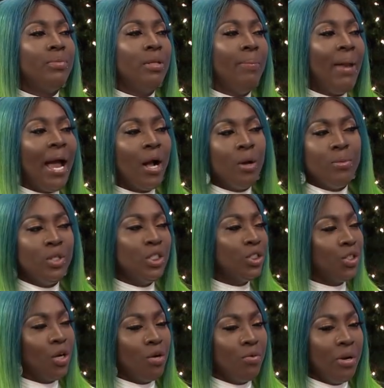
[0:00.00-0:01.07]
the black community
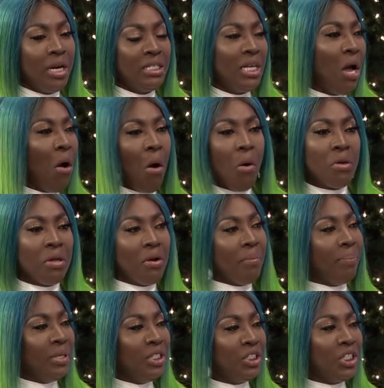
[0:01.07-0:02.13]
turn around and say, oh,
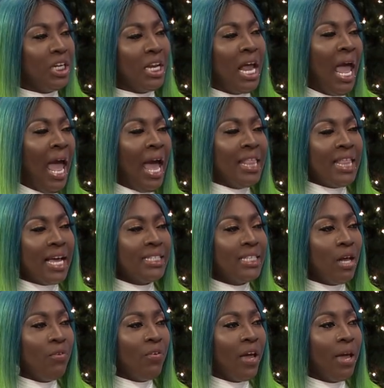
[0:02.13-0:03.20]
you're bleaching and that's
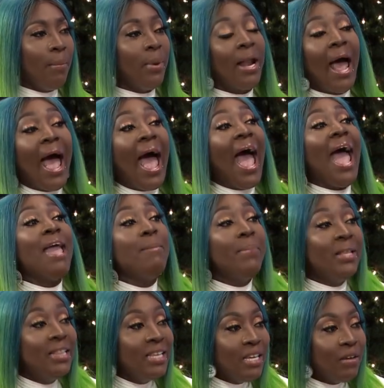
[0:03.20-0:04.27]
self-hate. But I
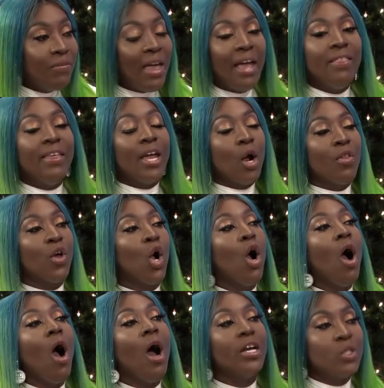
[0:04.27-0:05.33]
believe believe that they are the
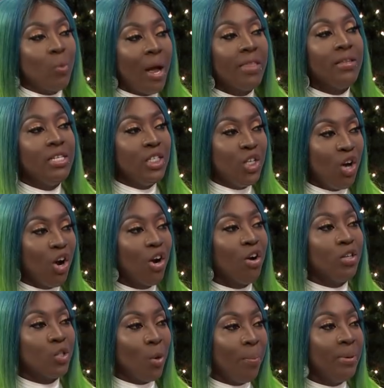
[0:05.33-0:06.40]
cause why these young
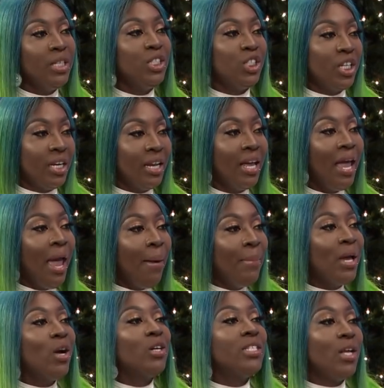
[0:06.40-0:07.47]
girls are bleaching mm -hmm.
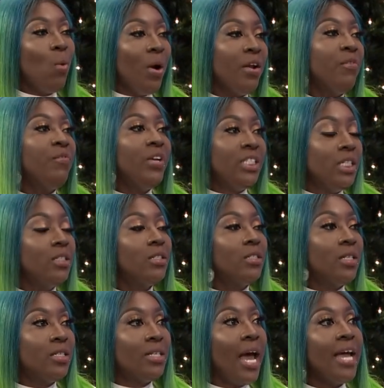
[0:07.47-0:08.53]
because they want to fit into
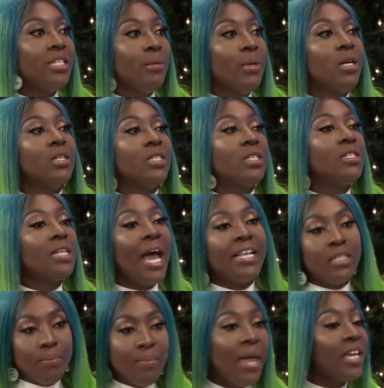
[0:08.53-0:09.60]
society because
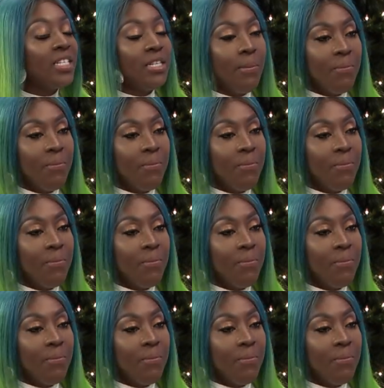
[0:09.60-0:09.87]
society makes